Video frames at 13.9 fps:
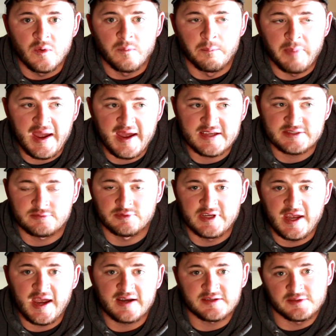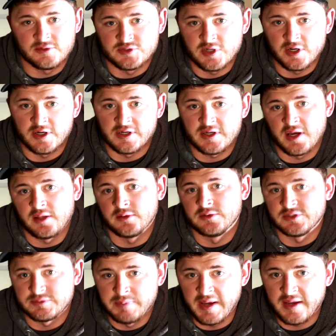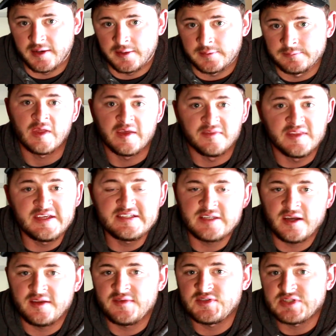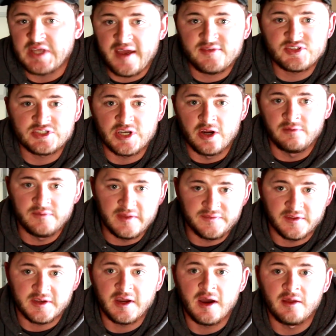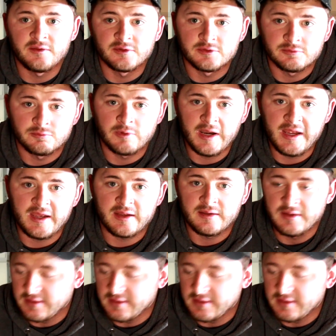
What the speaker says: bass react to certain colors better. And these studies have shown that the color red